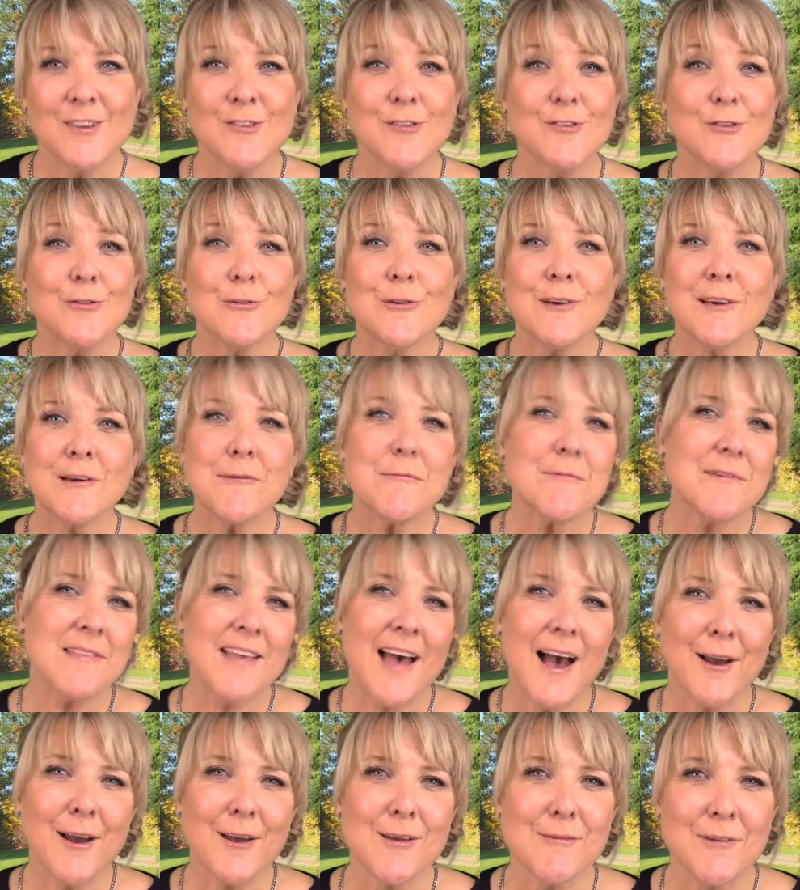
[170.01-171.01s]
Doing it
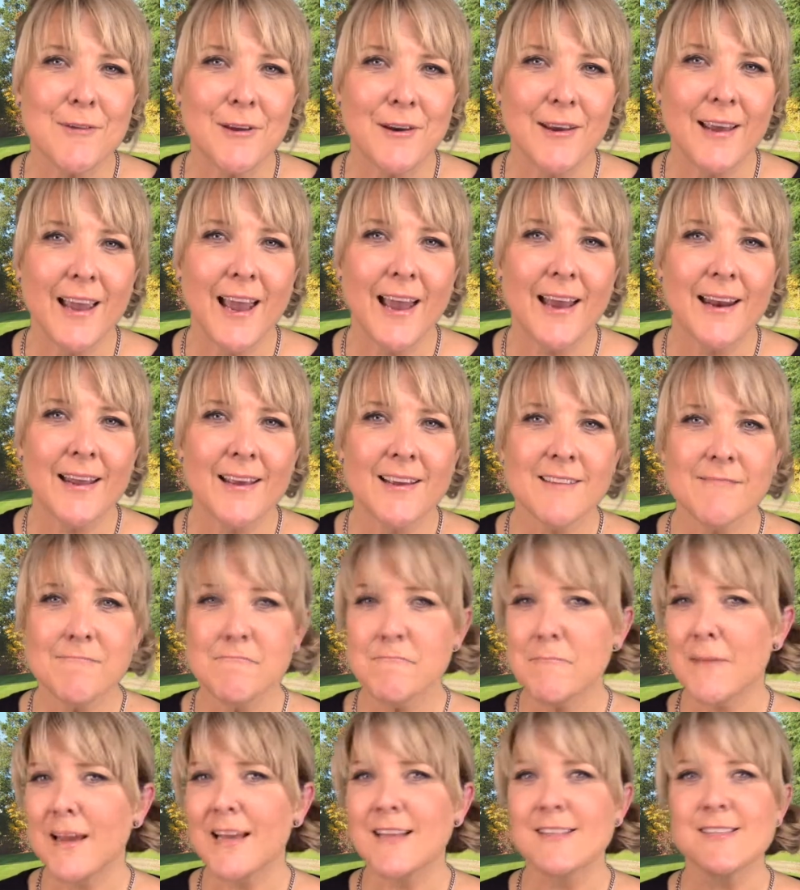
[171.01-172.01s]
without communicating
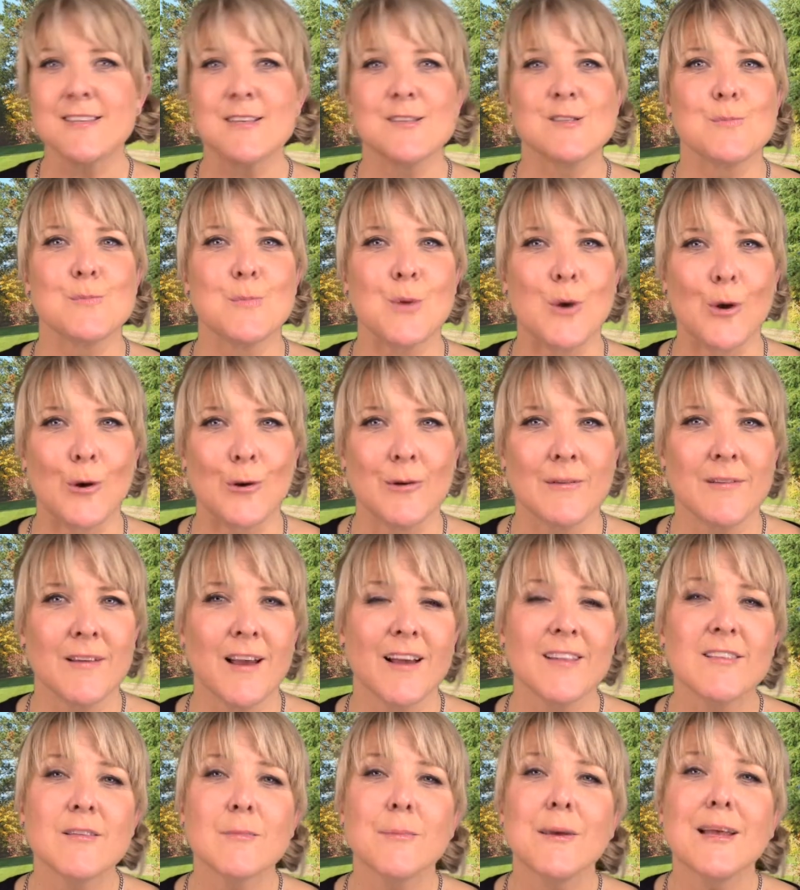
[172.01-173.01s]
means it's mute.
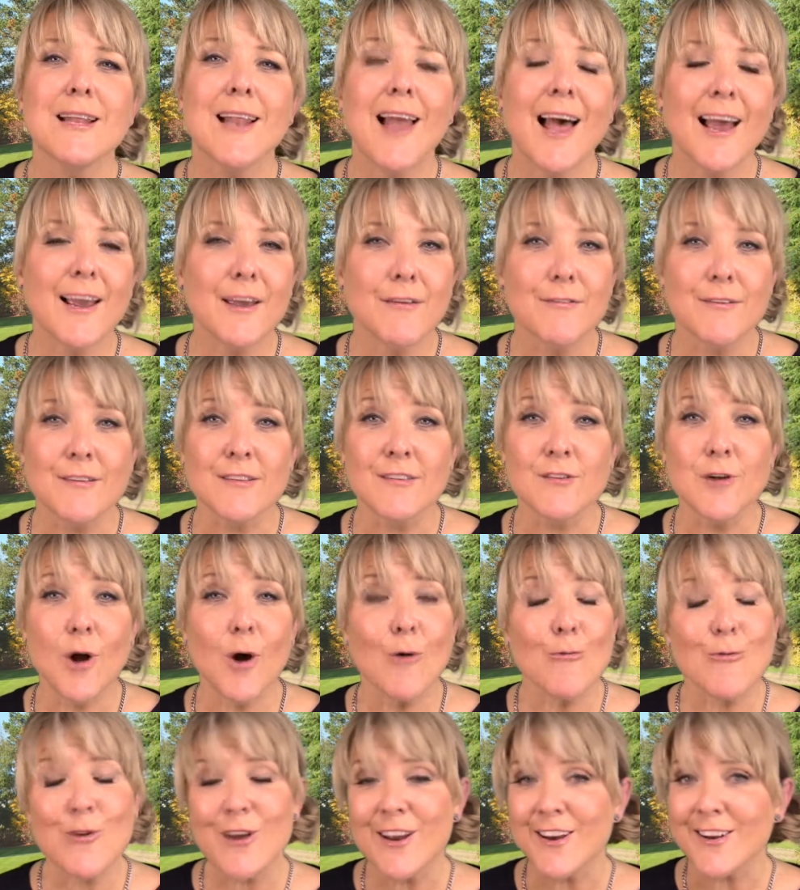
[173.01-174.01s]
It's a bit like if it's
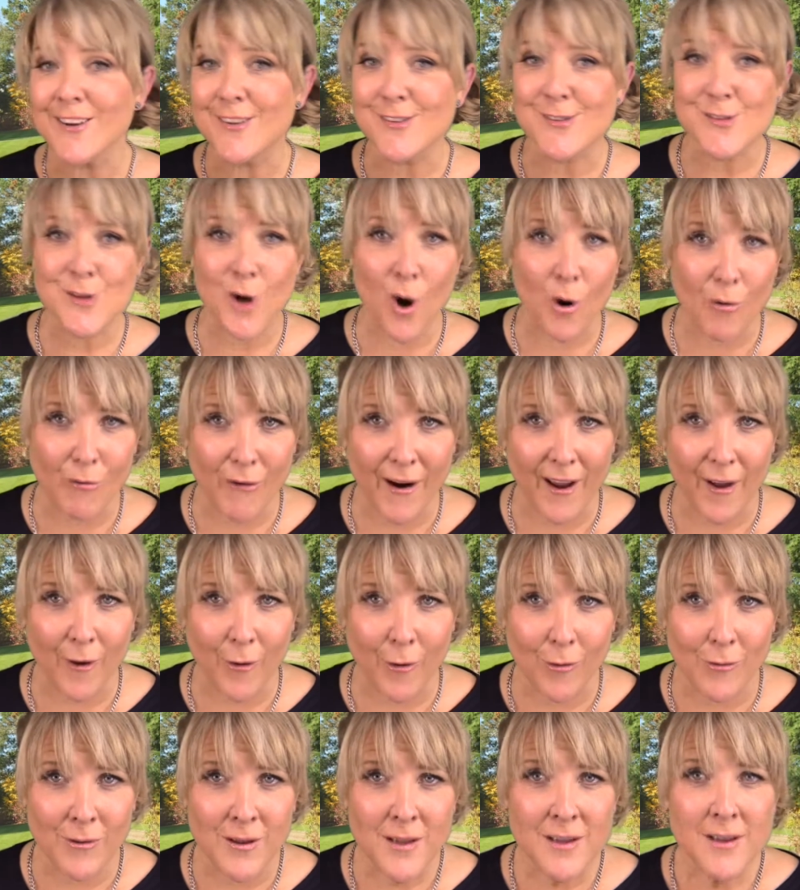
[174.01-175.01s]
not written, it's not
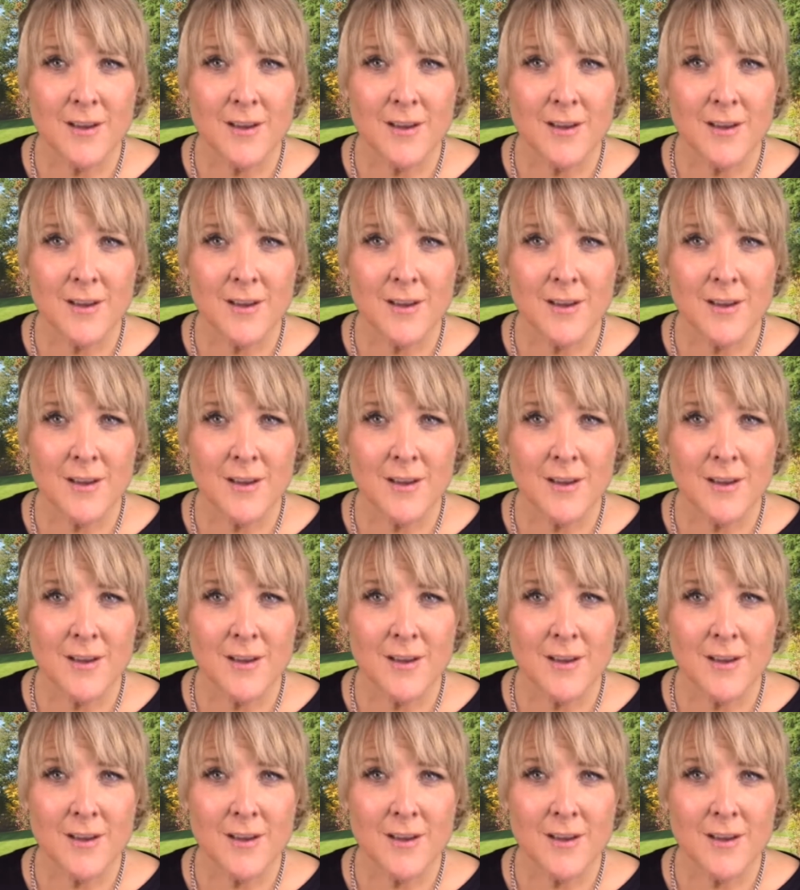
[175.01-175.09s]
real.